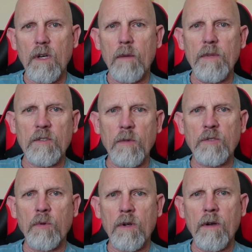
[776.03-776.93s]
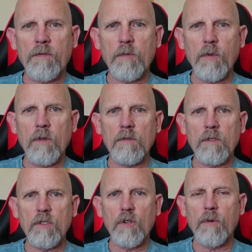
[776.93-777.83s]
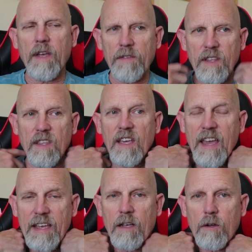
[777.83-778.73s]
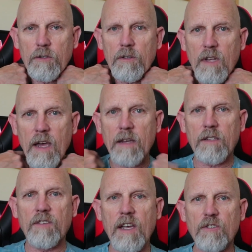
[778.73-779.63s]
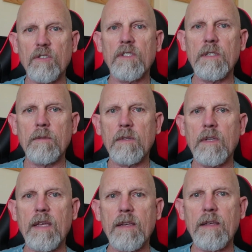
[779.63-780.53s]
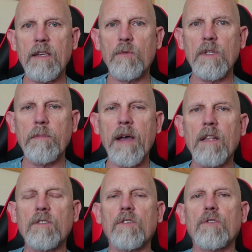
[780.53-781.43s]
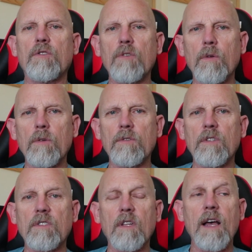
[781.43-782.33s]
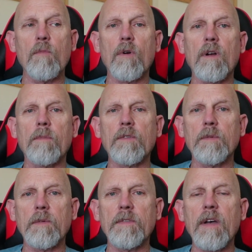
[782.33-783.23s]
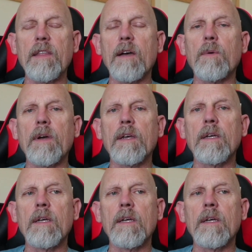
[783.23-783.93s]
It's much more comfortable. You don't have anything hanging on your neck. It's actually equally balanced on your shoulders, and it's a lot more comfortable to fly that way.